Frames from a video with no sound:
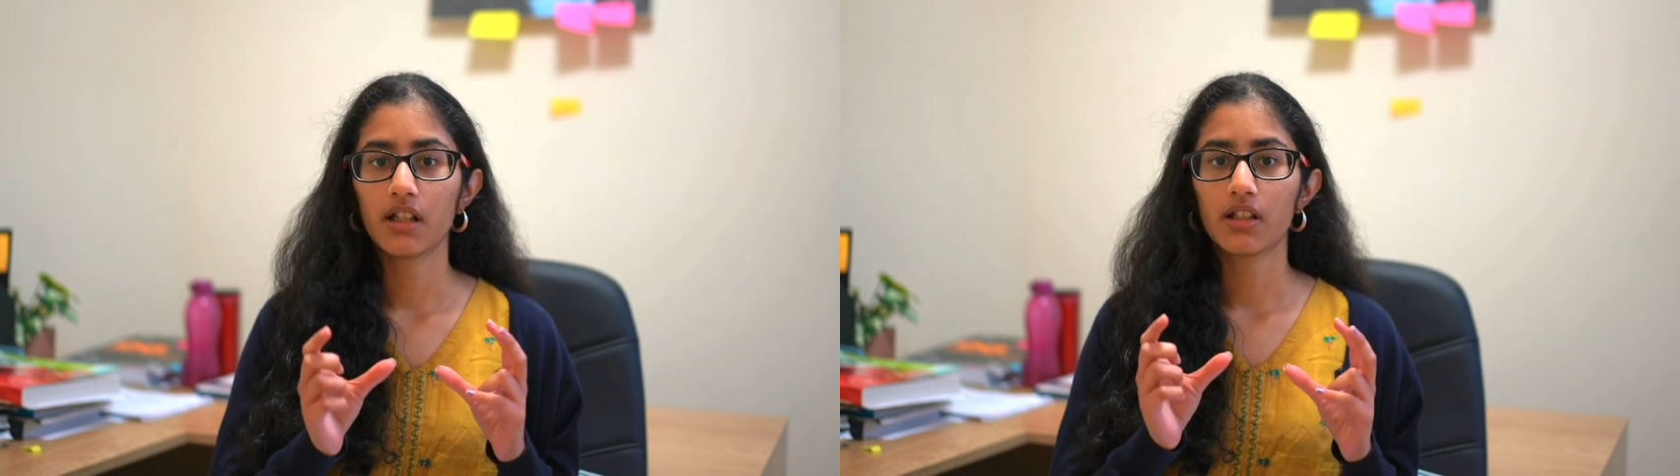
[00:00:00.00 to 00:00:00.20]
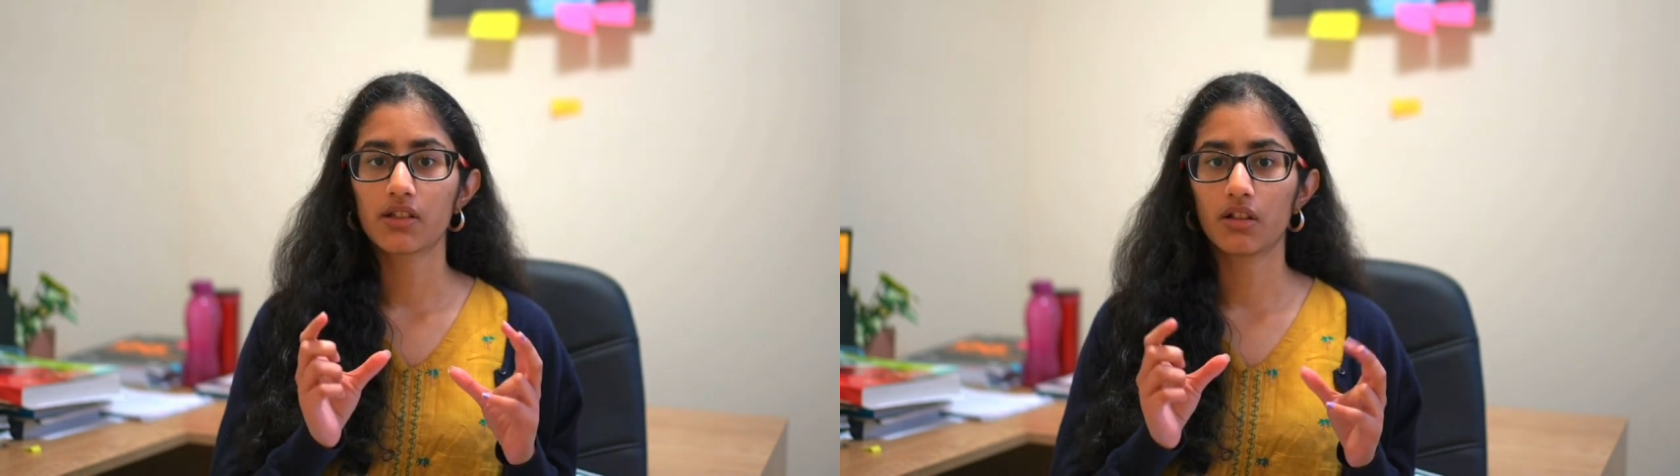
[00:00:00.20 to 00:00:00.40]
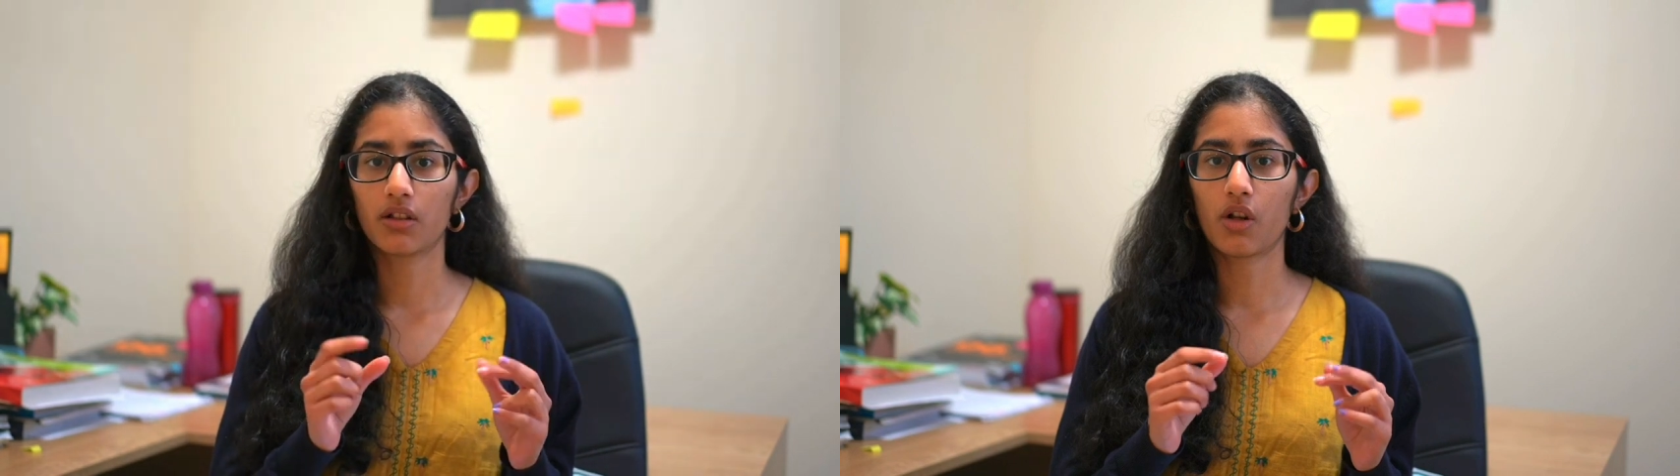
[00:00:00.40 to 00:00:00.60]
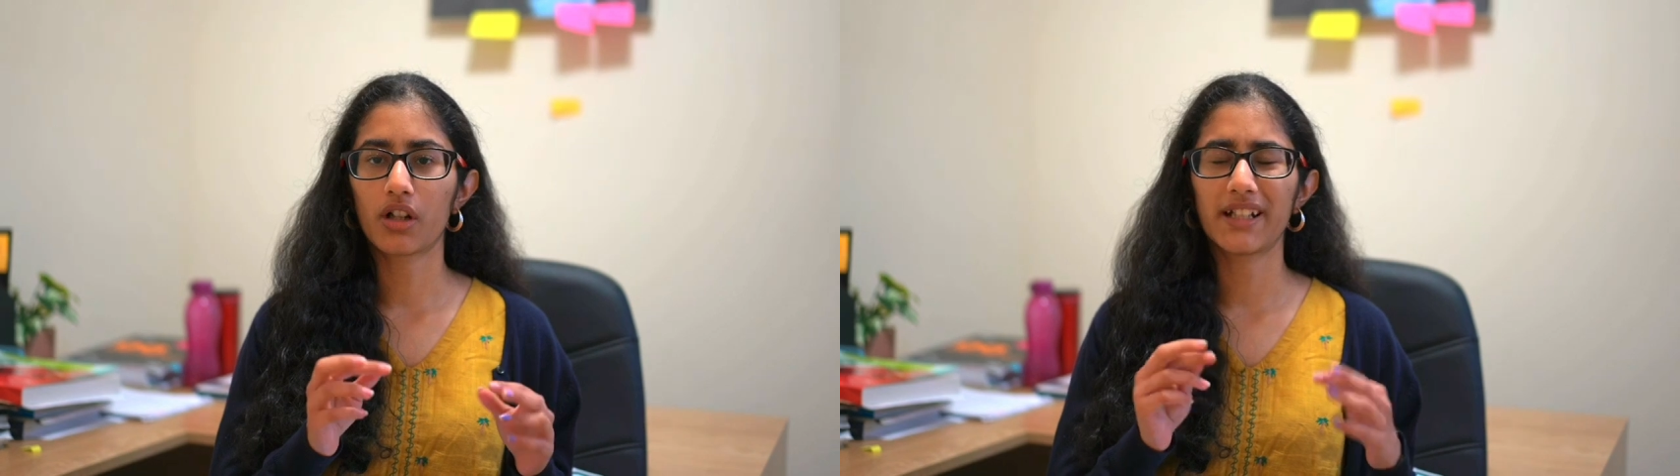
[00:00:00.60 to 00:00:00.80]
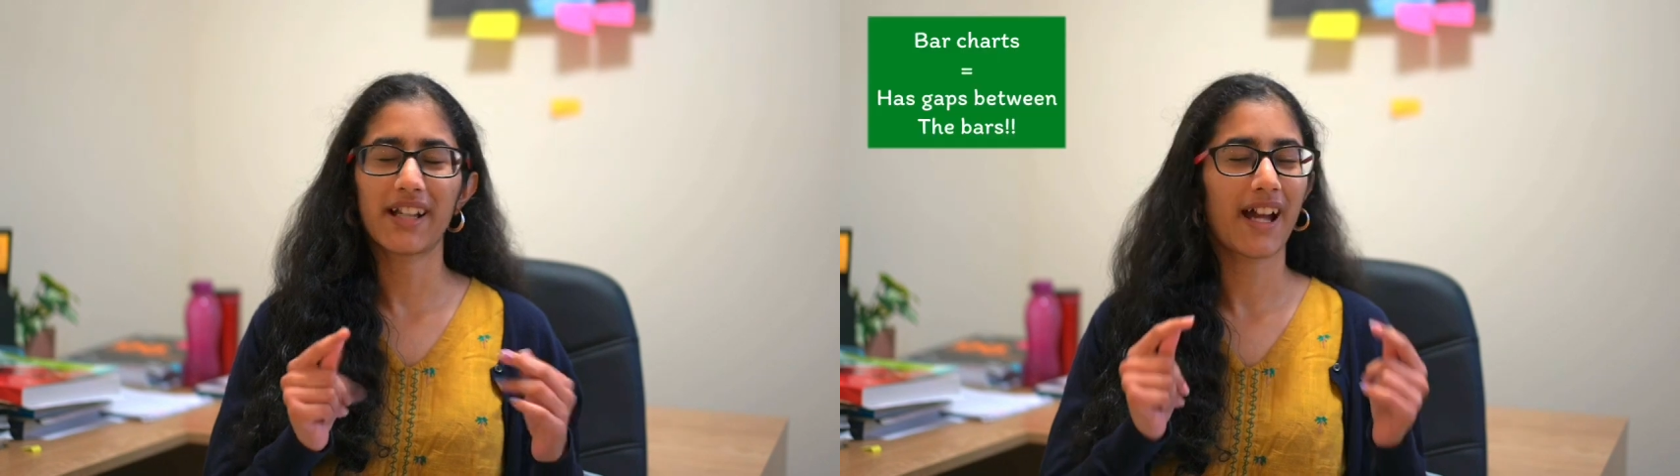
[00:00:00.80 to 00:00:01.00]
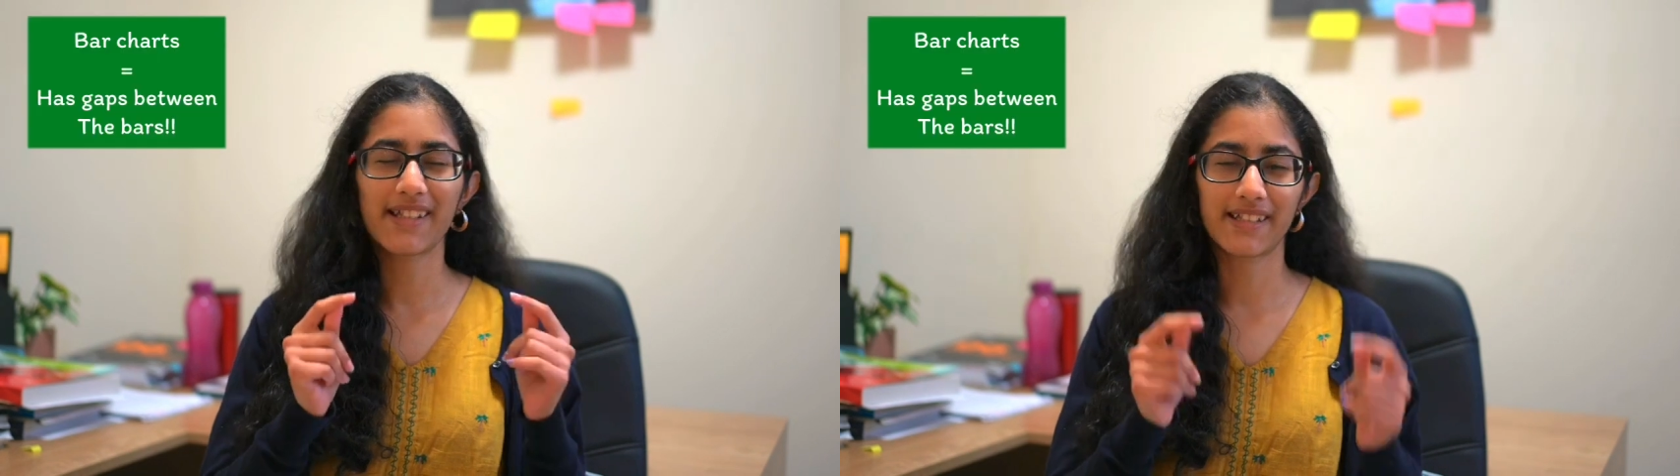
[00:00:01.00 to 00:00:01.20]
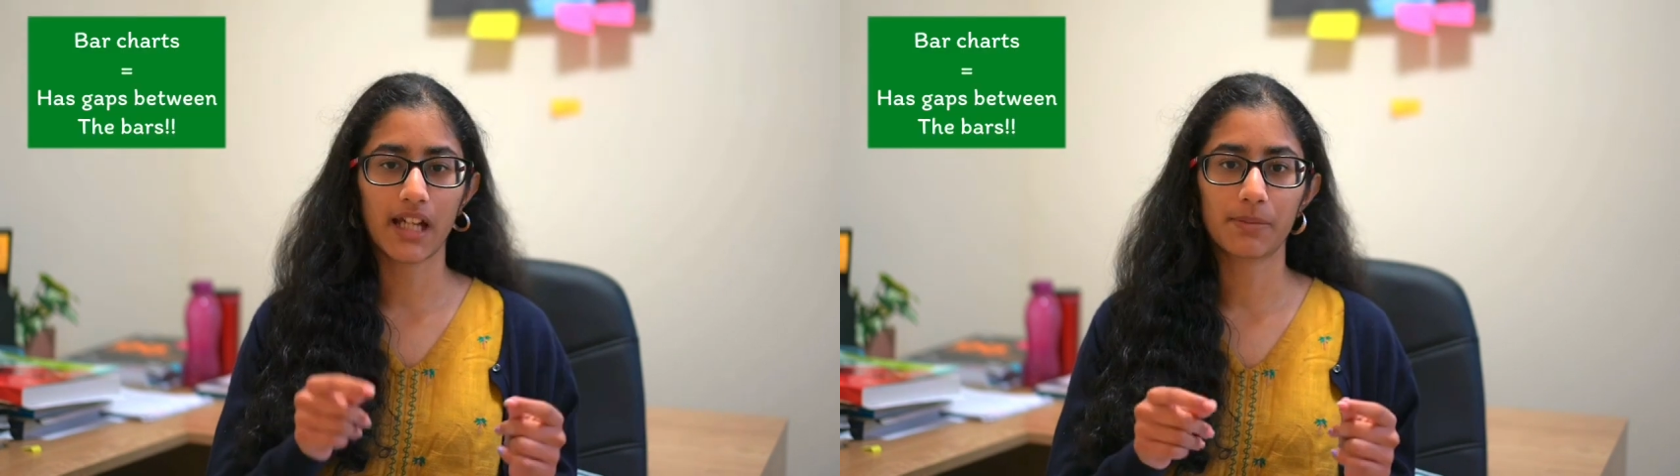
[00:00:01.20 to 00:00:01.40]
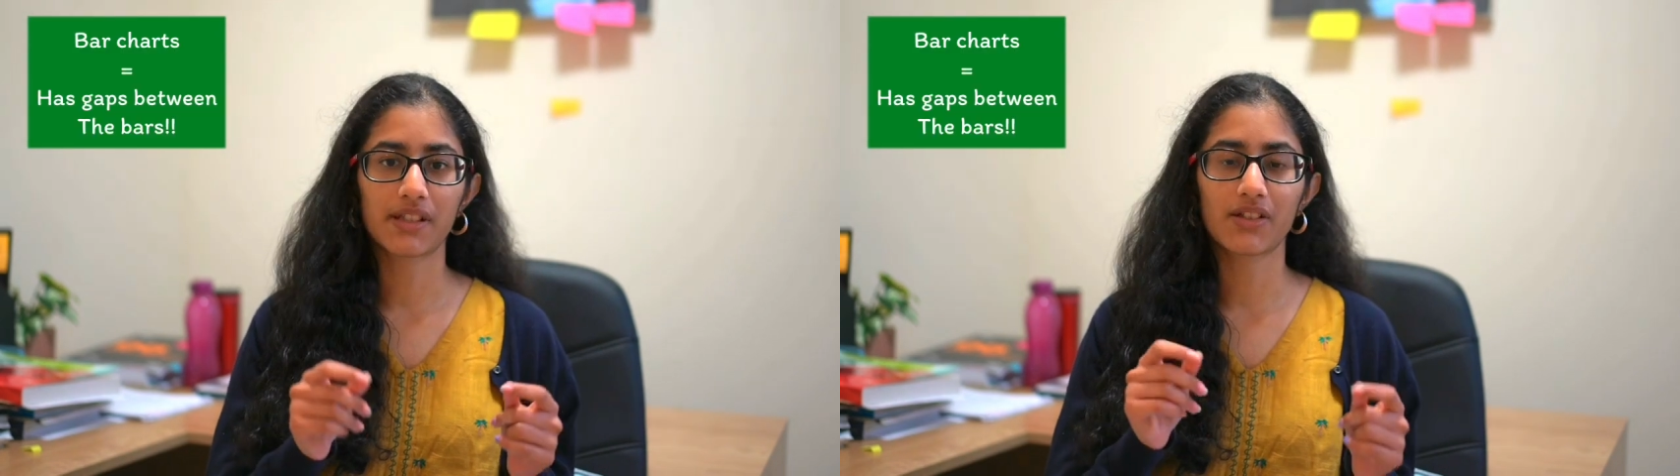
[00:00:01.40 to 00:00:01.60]
so, or it has
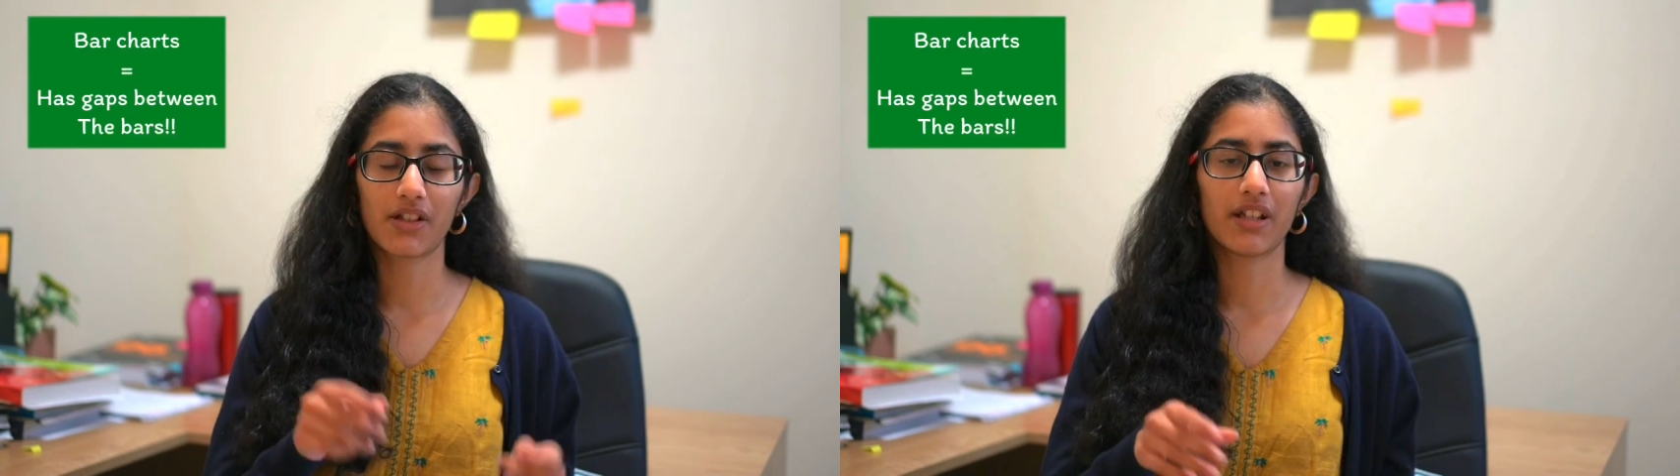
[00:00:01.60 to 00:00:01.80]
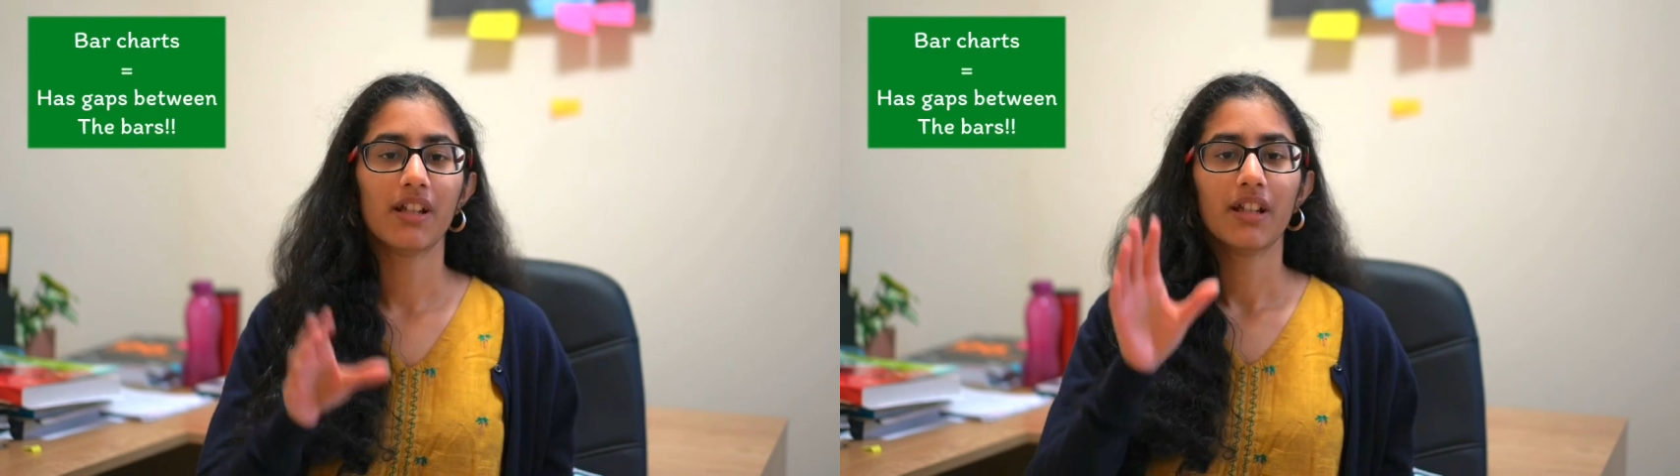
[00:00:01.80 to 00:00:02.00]
gaps, sorry